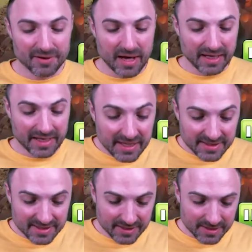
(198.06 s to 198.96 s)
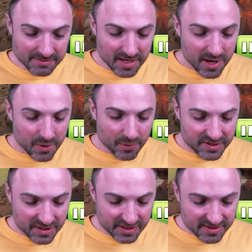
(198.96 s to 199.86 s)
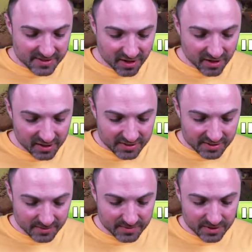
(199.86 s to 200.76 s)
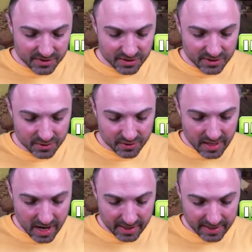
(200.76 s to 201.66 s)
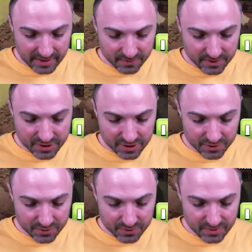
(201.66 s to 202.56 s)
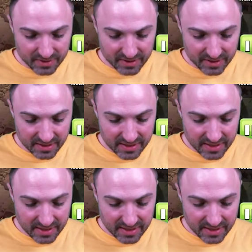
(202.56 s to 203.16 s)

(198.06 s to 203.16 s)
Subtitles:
against him, which is awesome. So I kind of want to show you the